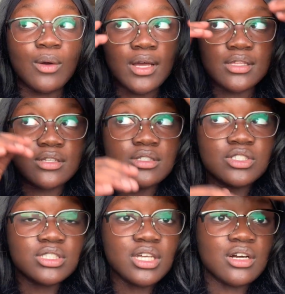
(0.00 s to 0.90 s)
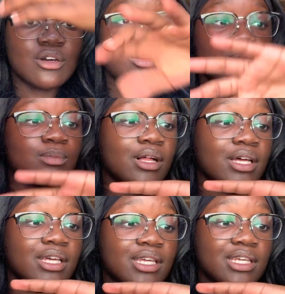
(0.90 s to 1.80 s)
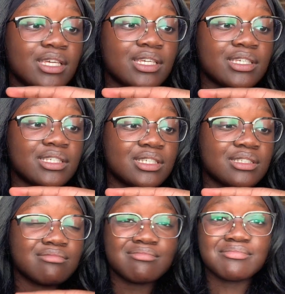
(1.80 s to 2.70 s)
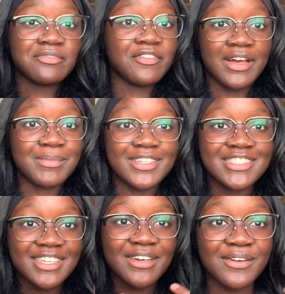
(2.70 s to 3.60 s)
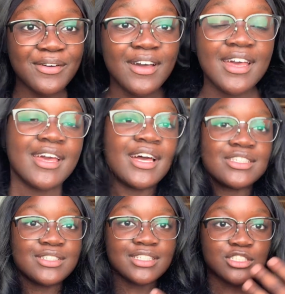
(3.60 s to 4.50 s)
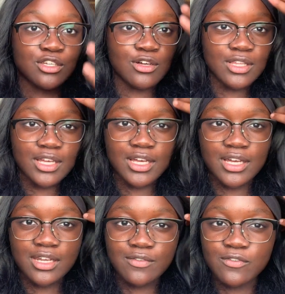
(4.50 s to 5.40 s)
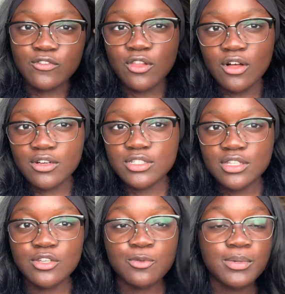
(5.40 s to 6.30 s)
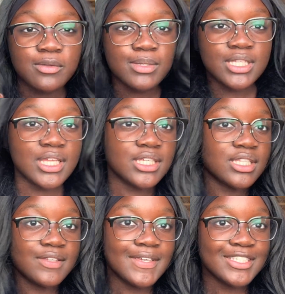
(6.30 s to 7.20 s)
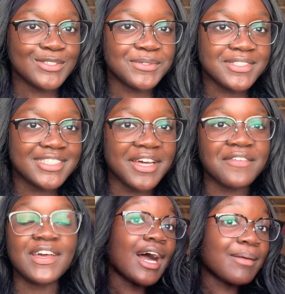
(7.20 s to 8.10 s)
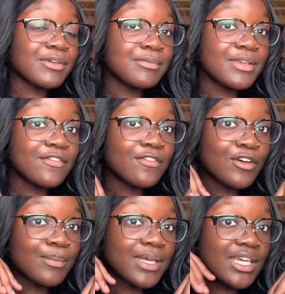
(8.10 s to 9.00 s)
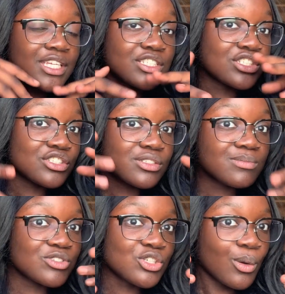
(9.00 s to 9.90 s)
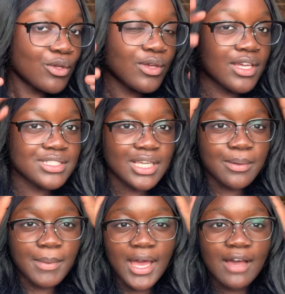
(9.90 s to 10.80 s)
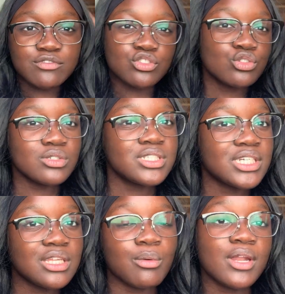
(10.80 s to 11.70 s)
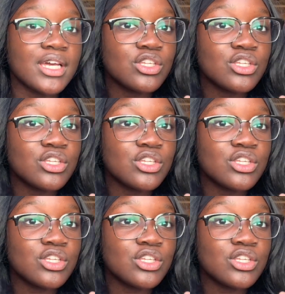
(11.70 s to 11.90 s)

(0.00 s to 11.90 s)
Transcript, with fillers: I literally just got home like five minutes ago as you guys saw, like I kind of vlogged a little bit of me like leaving school and stuff. I'm gonna be filming and showing you guys like my after school routine, what I